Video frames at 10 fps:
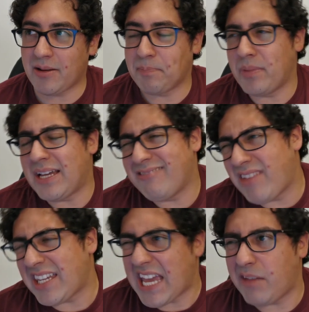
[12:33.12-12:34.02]
uh,
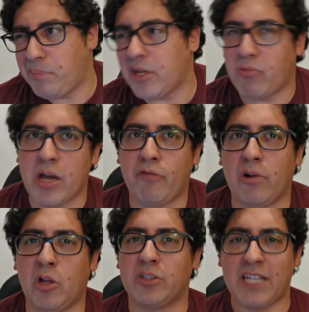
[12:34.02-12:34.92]
and that have been around
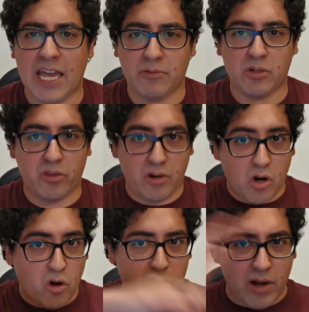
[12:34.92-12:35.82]
for a long time. You know, there
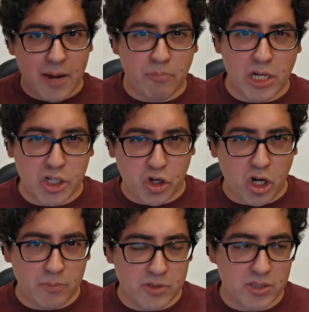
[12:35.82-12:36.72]
are other umbrella
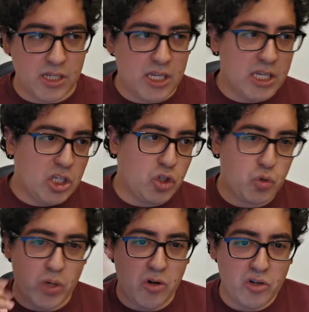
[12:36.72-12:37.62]
terms to
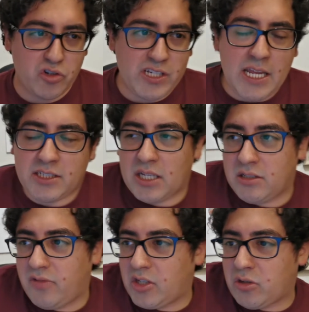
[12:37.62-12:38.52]
try to understand
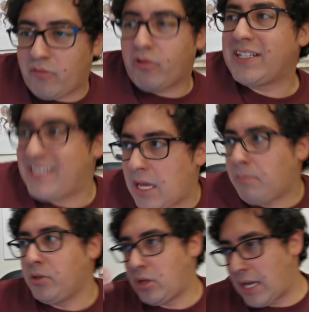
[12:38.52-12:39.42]
science fiction. For
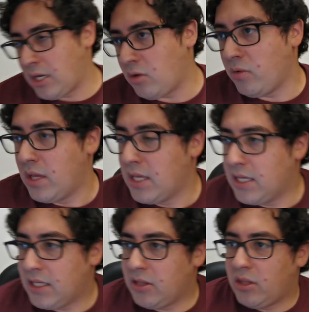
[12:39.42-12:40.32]
example, you know, I know
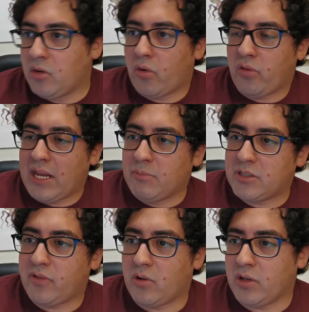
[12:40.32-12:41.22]
in the northern
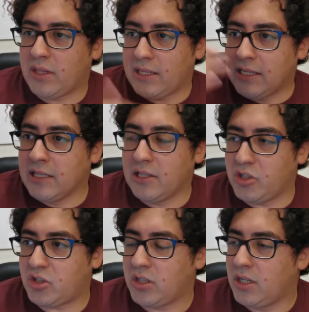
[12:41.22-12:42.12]
hemisphere, in the
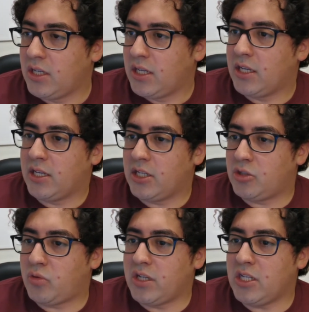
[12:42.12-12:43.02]
English
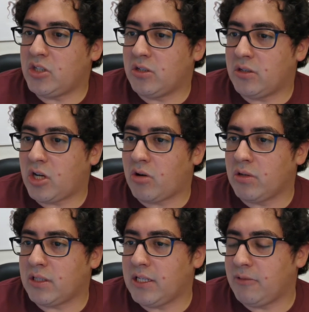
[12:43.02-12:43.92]
uh, tradition,
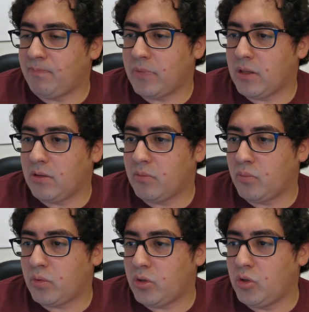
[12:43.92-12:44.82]
currently
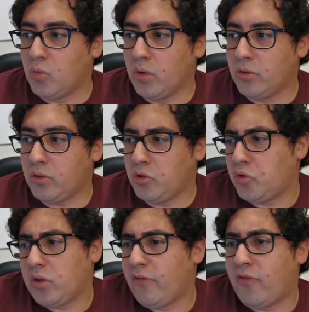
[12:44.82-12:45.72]
you will
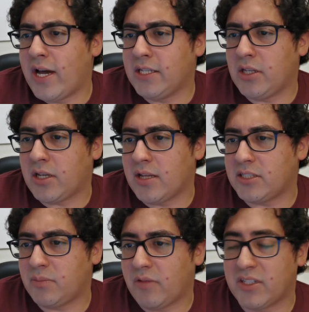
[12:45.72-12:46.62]
usually find the
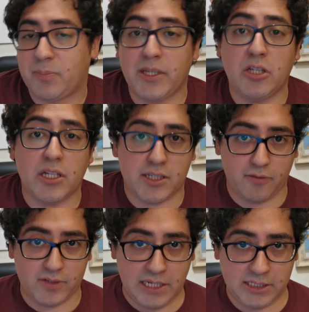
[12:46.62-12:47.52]
concept of a
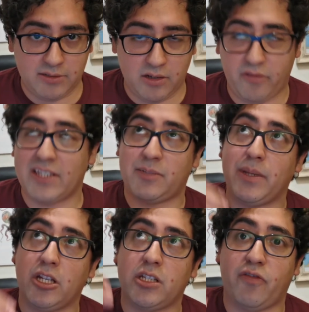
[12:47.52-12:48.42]
speculative science, uh, a
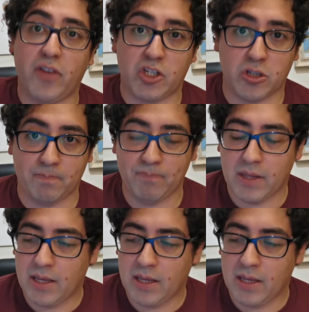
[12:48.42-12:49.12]
speculative fiction,